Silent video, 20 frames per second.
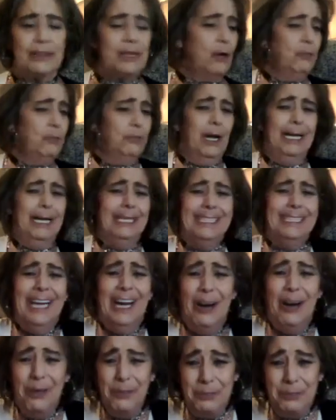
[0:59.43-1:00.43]
there right
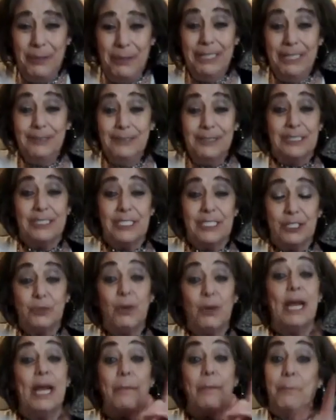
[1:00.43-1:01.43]
now, but because it's
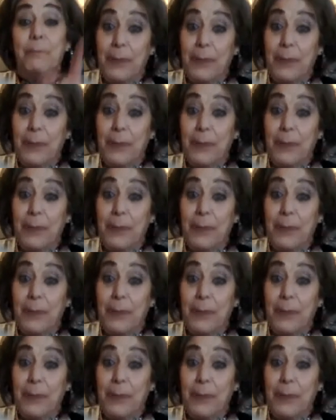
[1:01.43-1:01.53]
raining.